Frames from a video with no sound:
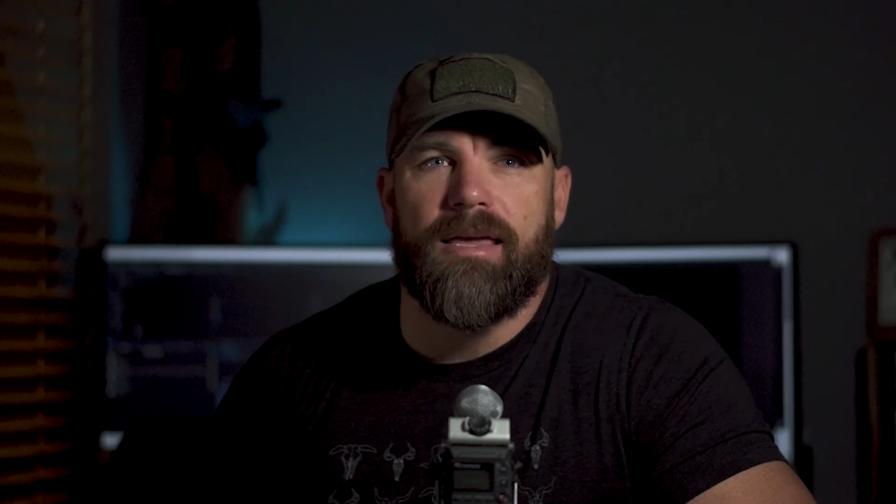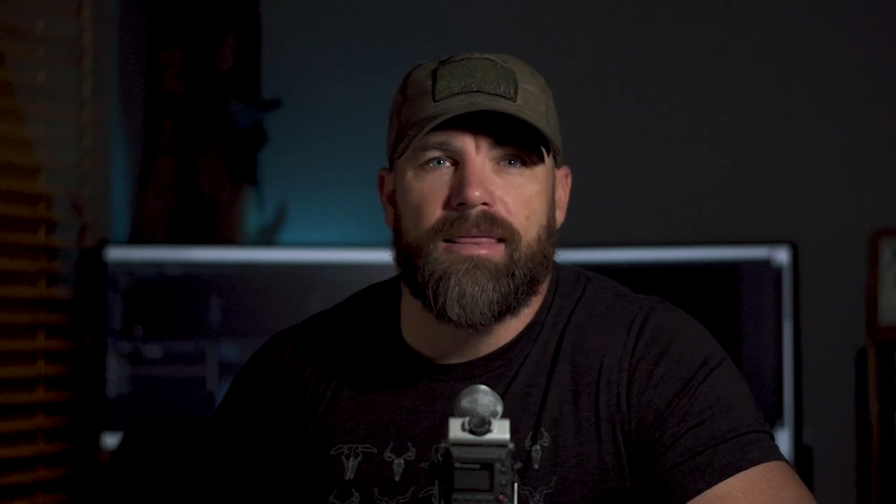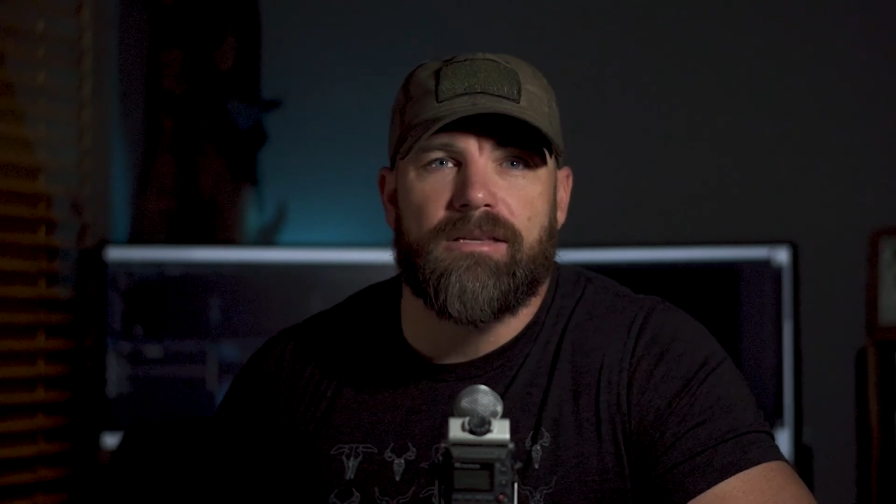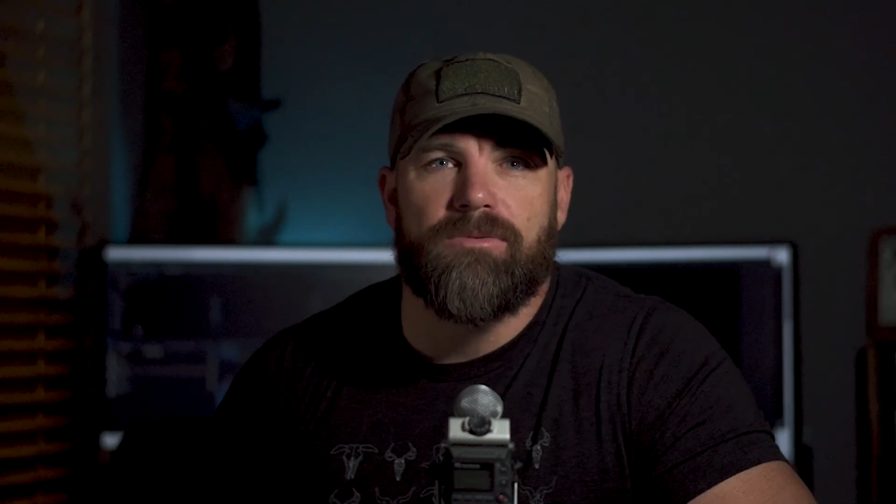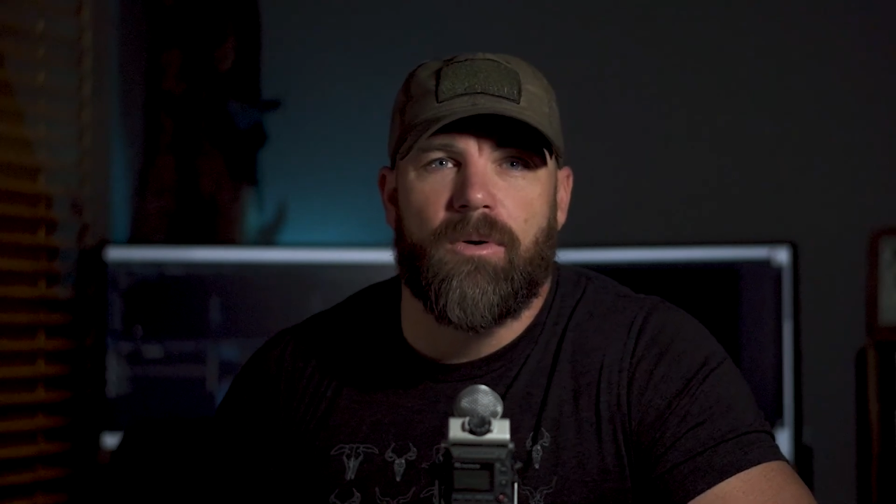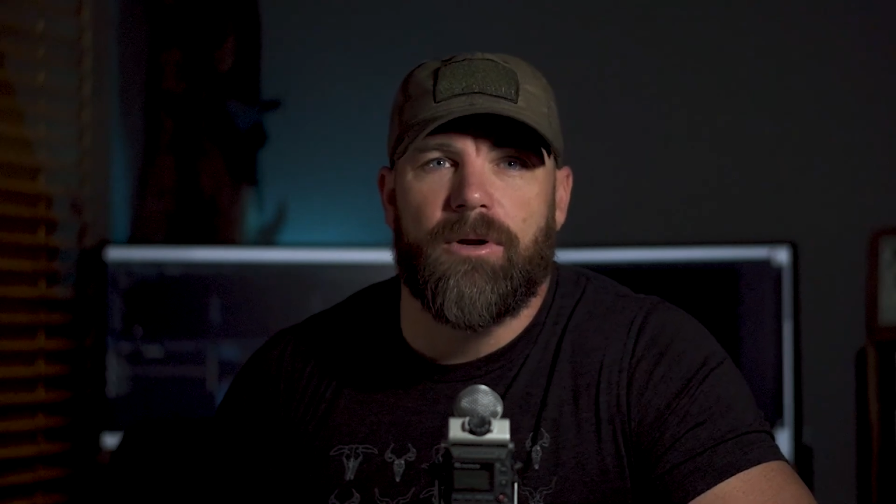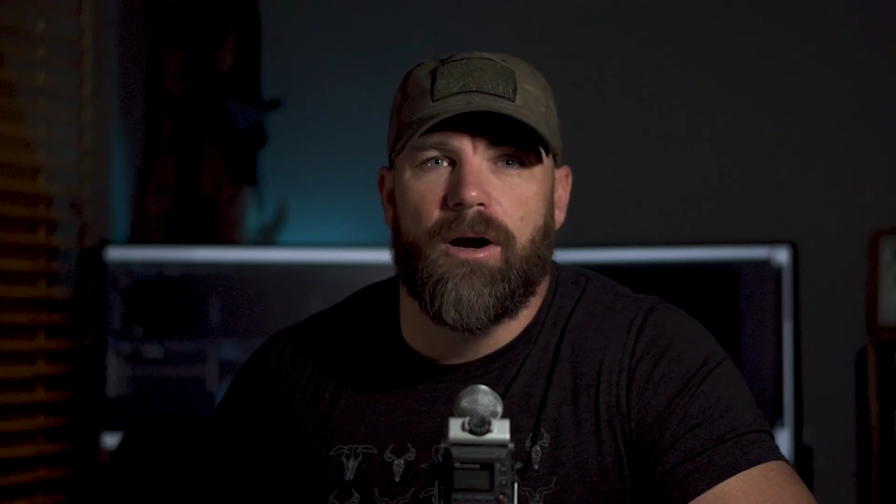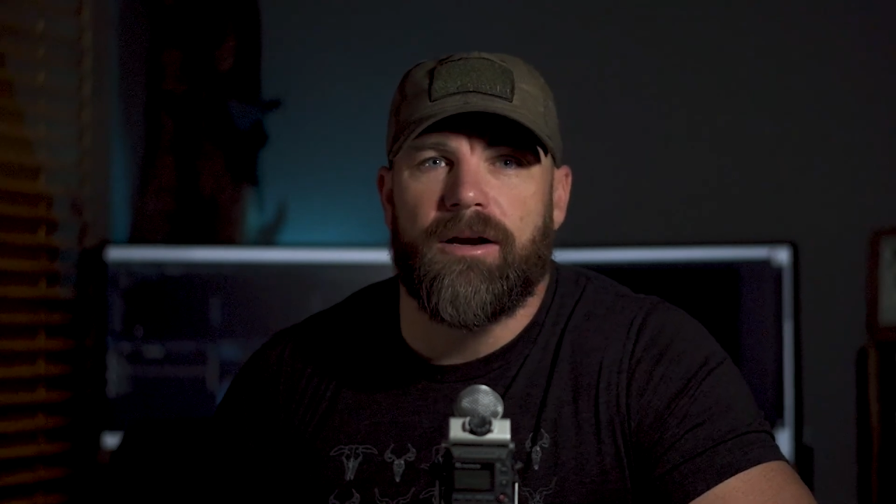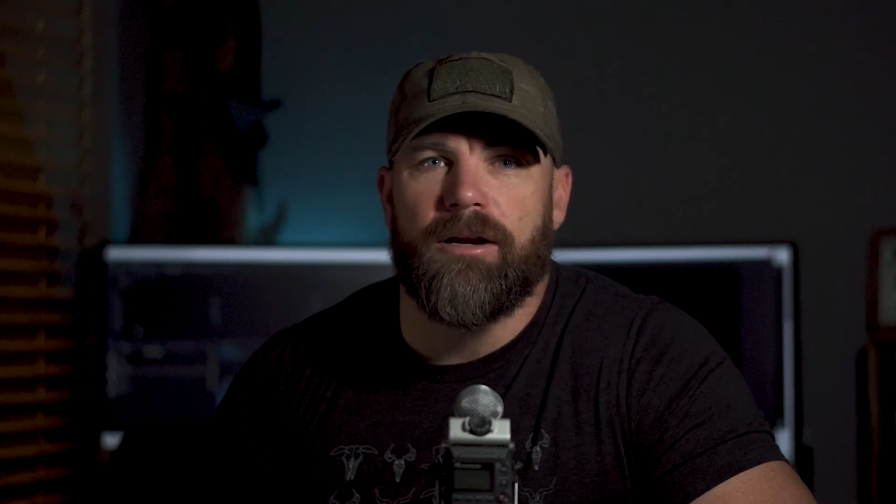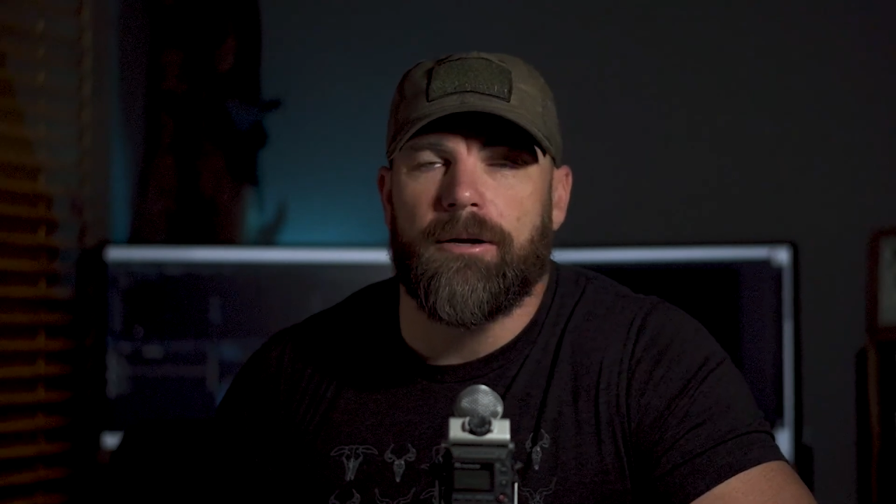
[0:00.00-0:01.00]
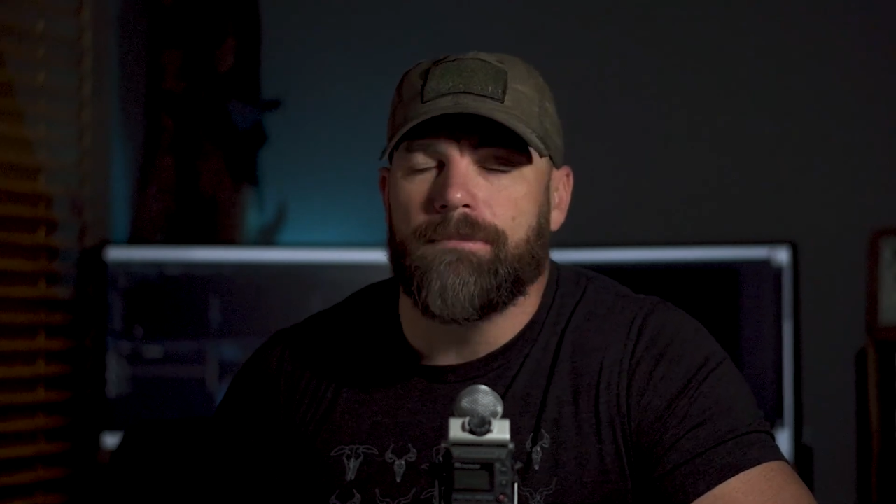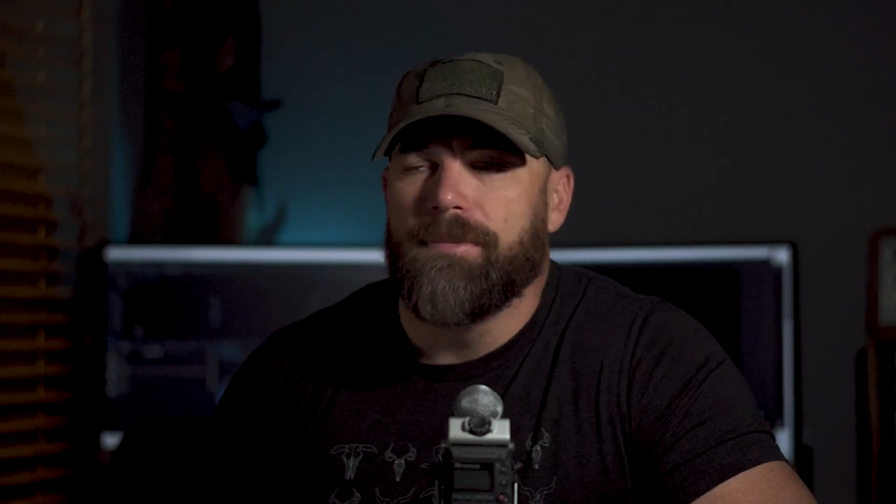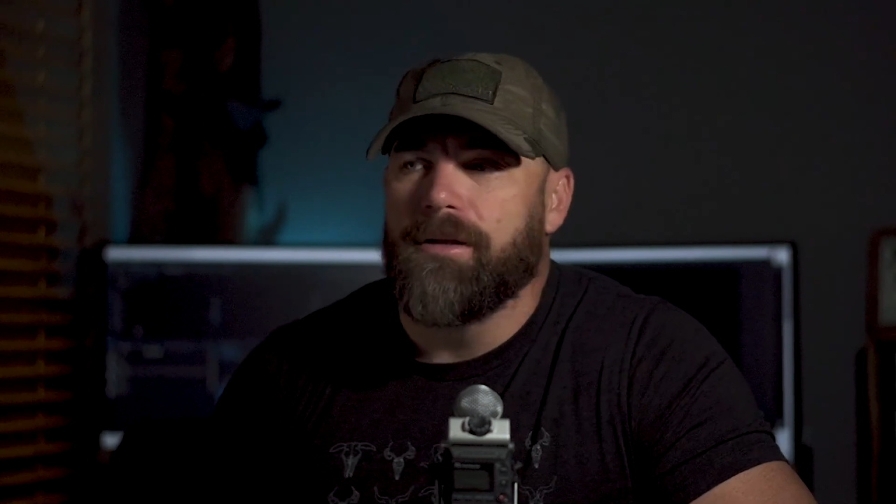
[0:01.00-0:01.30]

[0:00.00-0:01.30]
and that's where we are here.